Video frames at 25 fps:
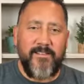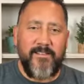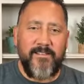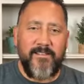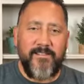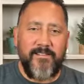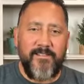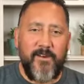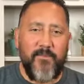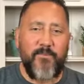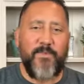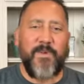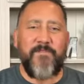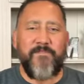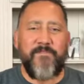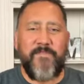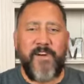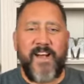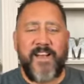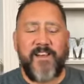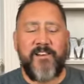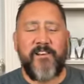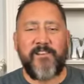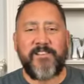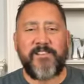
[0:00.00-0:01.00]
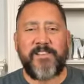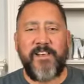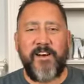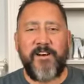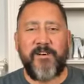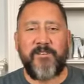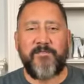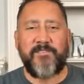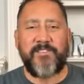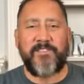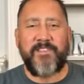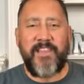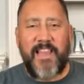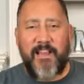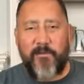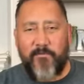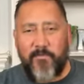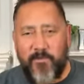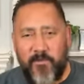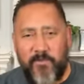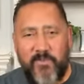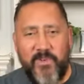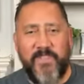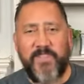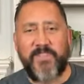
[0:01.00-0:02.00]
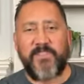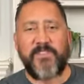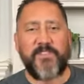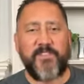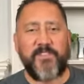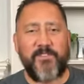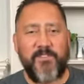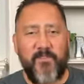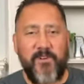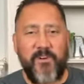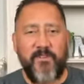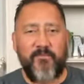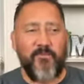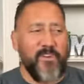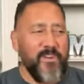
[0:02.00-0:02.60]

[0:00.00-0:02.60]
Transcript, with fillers: Don't we find ourselves like when we're in the storm,